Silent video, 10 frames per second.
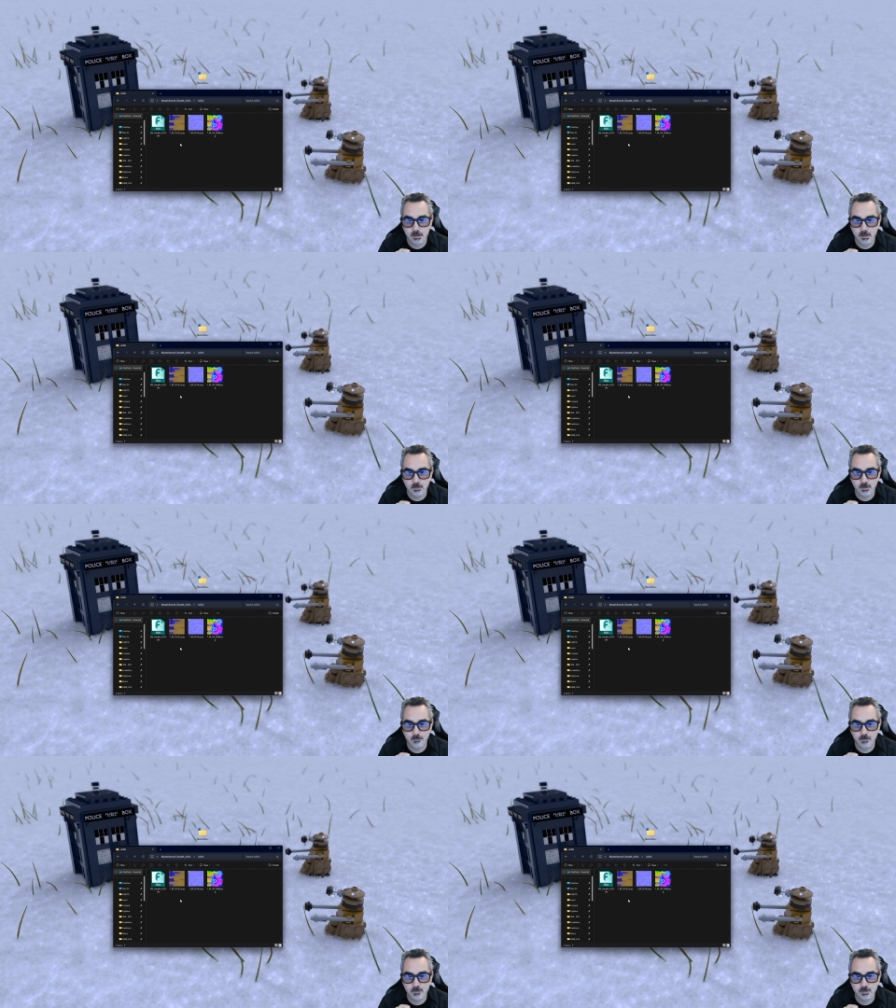Each one
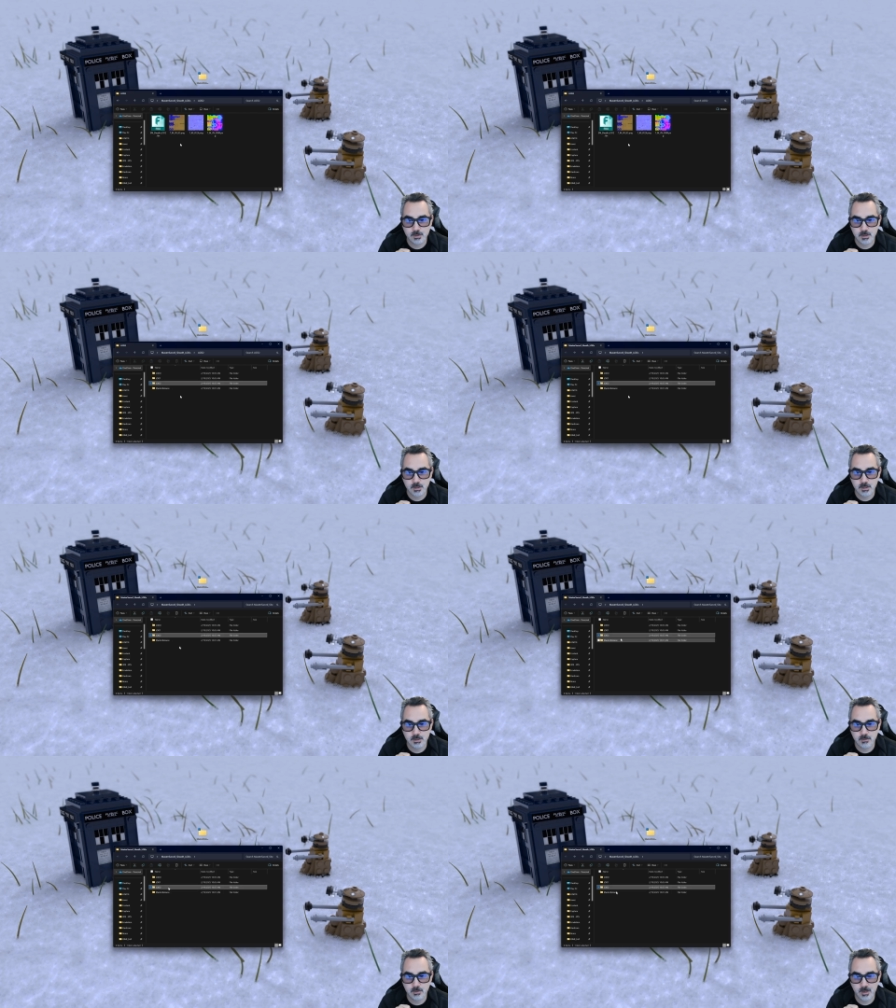of those
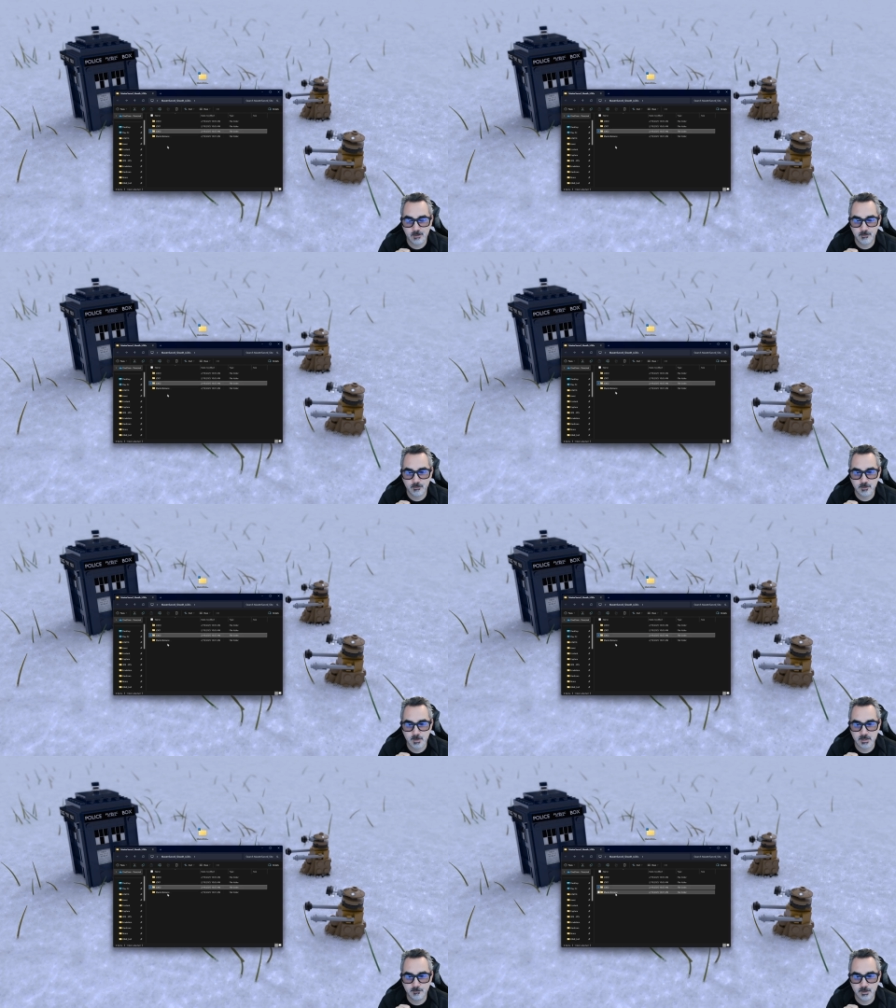is going to have their
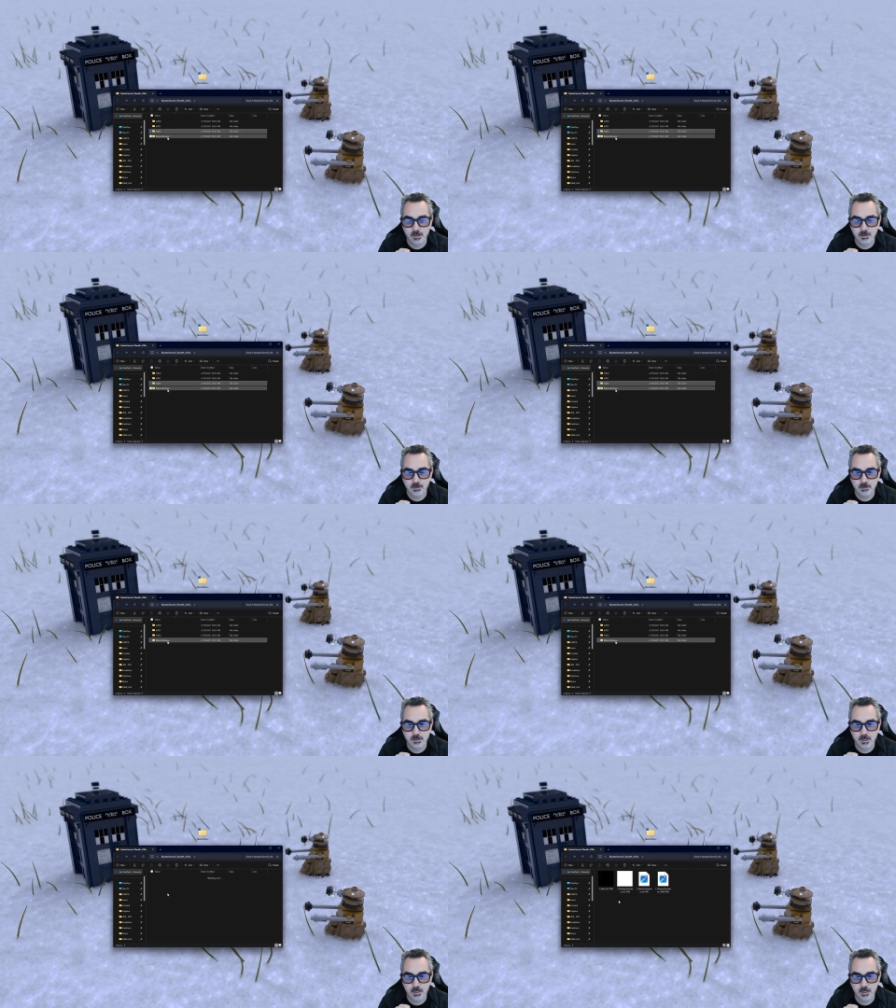respective
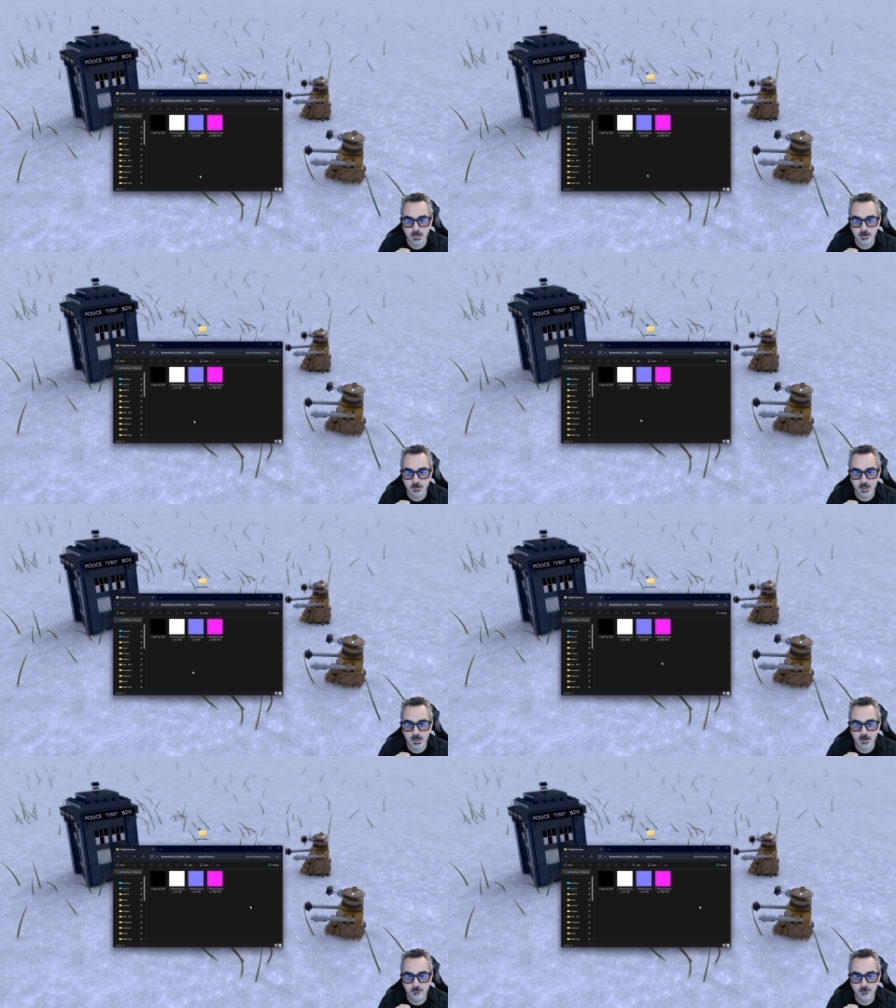textures. And I'm going to
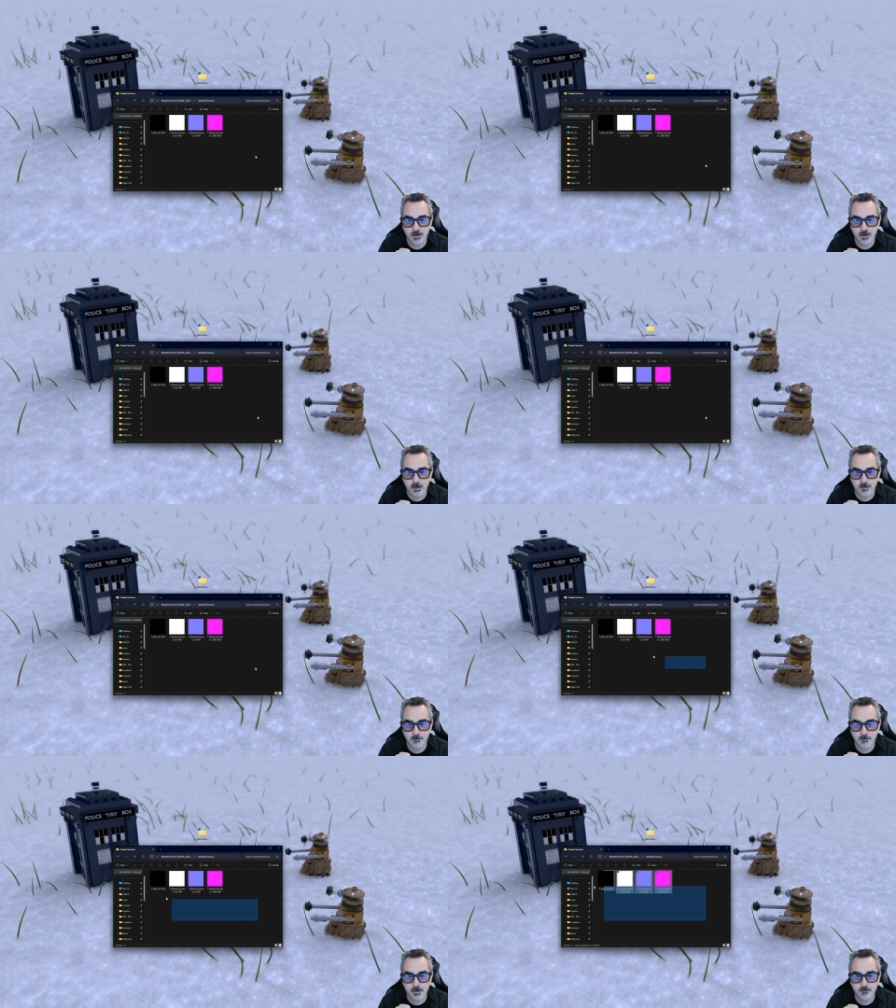have
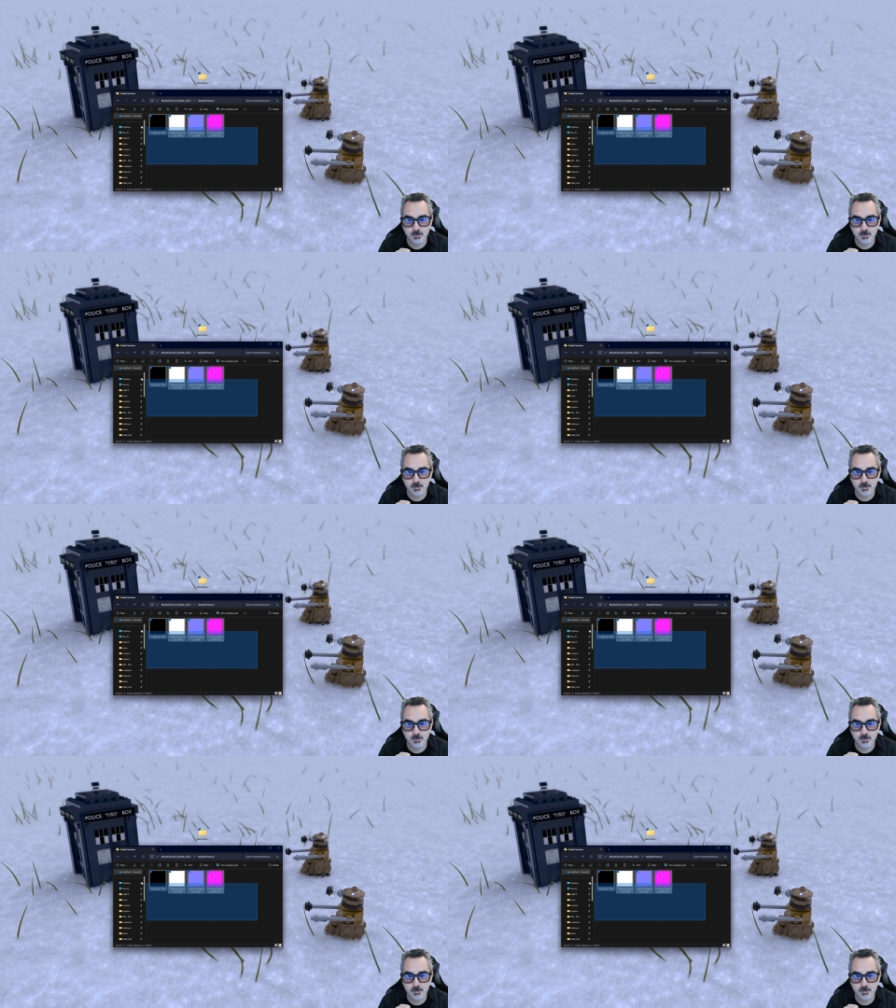part